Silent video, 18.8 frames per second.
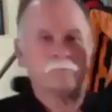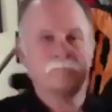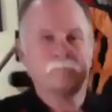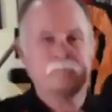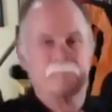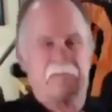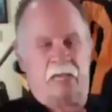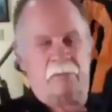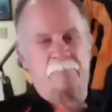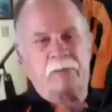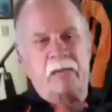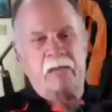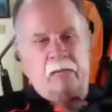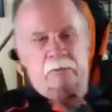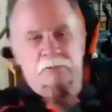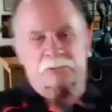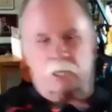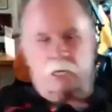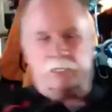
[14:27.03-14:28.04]
10
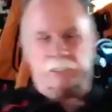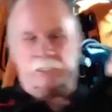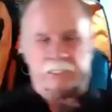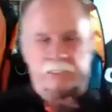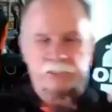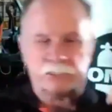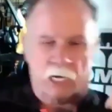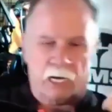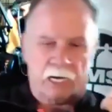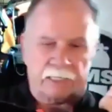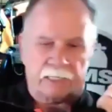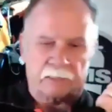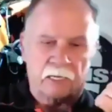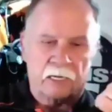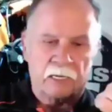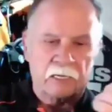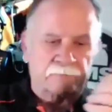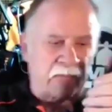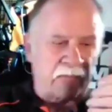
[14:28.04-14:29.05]
pounds on each side.
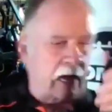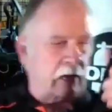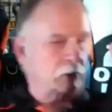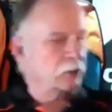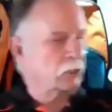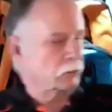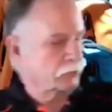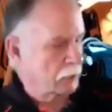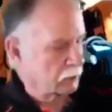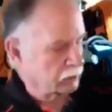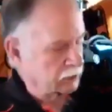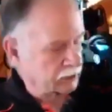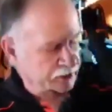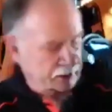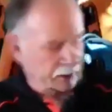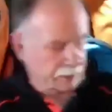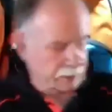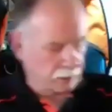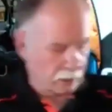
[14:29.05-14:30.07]
Now you'll notice
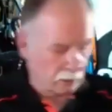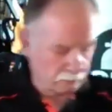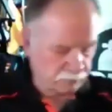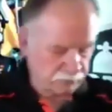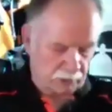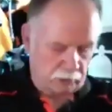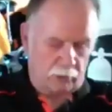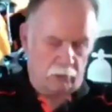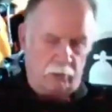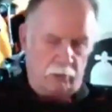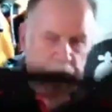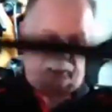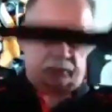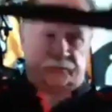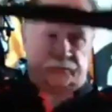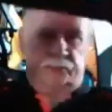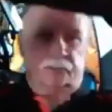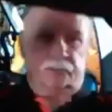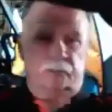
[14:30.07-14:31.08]
that it comes on a
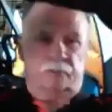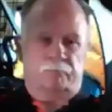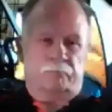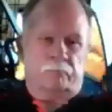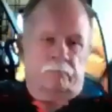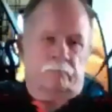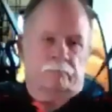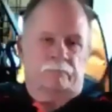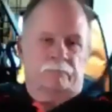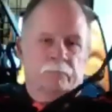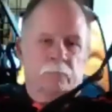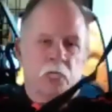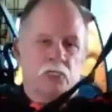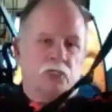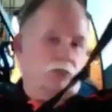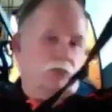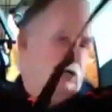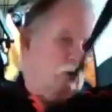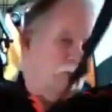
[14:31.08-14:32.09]
harness.
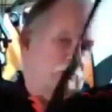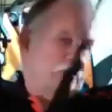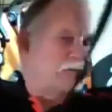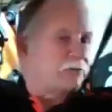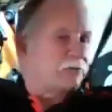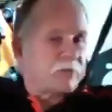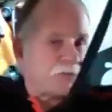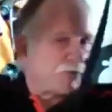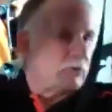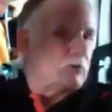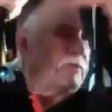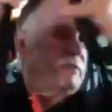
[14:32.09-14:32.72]
You don't need to do